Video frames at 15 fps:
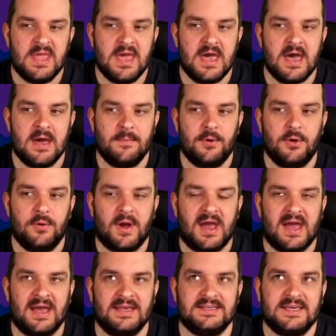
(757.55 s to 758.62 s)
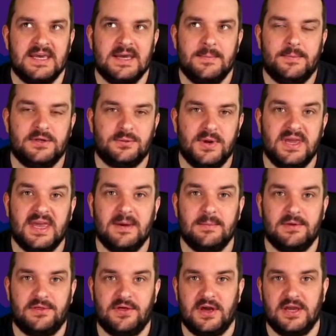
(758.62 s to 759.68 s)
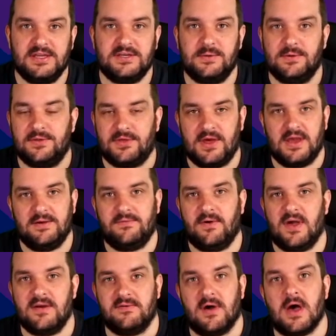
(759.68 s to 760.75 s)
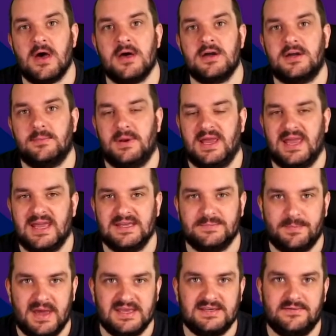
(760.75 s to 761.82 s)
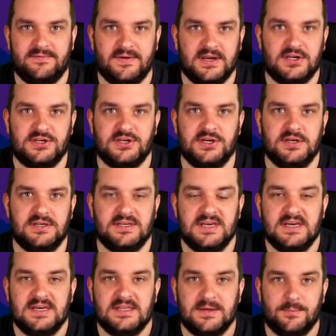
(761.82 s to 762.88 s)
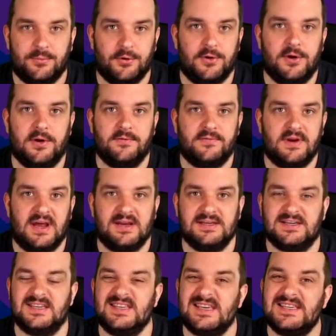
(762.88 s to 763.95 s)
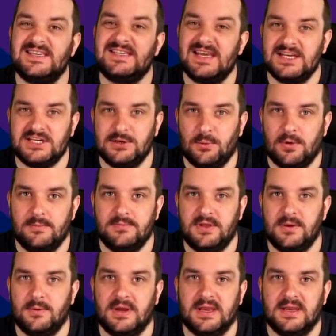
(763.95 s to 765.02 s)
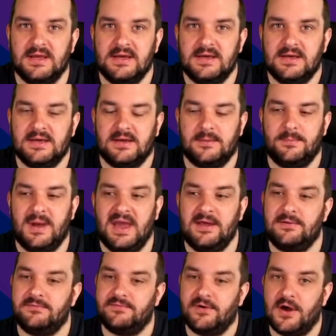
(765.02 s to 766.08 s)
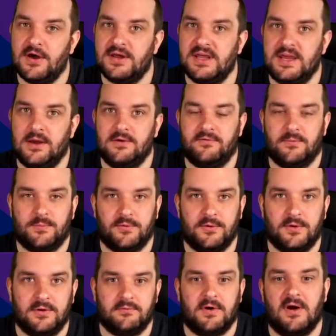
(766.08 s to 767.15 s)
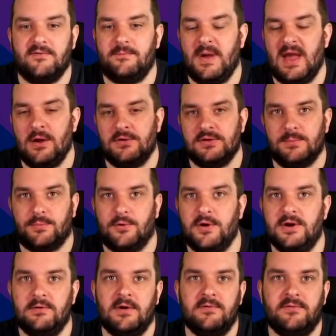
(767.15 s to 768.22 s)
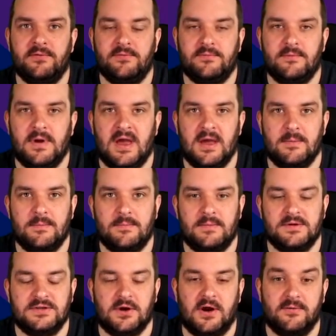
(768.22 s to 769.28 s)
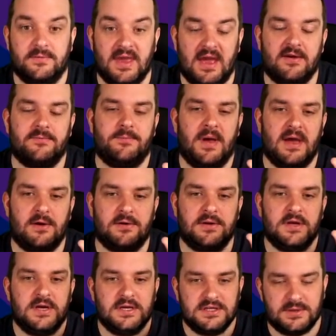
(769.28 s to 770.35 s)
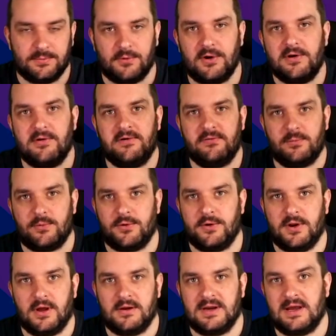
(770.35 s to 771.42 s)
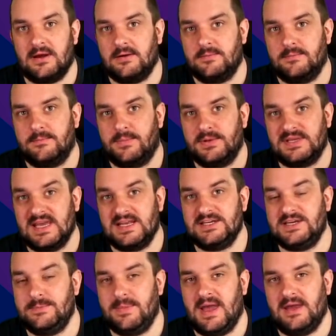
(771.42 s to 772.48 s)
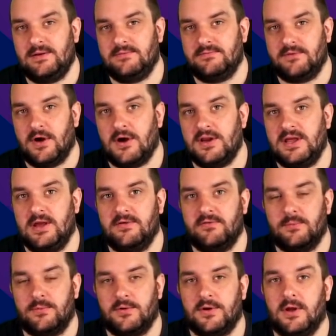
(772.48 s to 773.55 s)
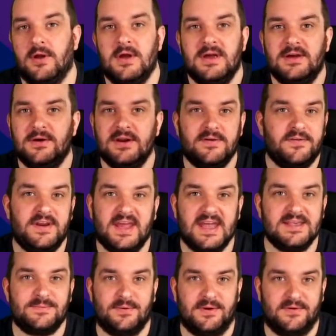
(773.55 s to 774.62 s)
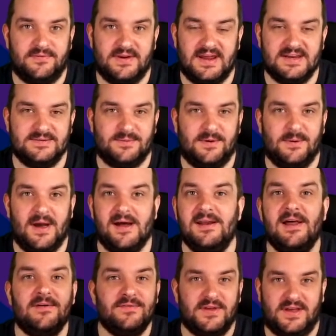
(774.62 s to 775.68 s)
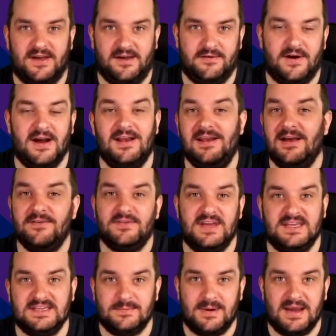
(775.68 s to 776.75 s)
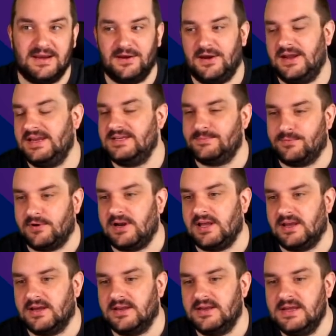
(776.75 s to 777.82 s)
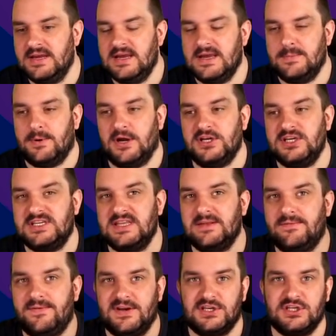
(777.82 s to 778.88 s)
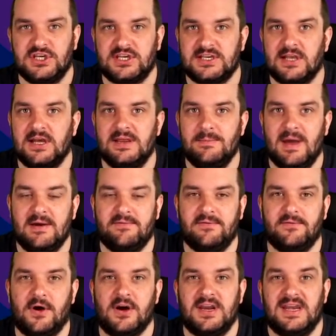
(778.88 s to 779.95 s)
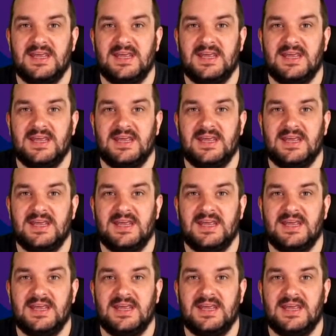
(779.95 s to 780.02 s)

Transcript: who has between Game Week 32 and 35 arguably has better fixtures than Bruno Fernandes, because that's essentially what I'm doing. I'm betting on Vardy over Bruno, right? I've bet on De Bruyne over I've bet on De Bruyne over Bruno. Now I'm potentially betting on Vardy over Bruno. Got nothing against Bruno Fernandes, by the way. I love the guy, right? I love that he's at Man United. He's brilliant. But I just think the fixtures are slightly better for Vardy.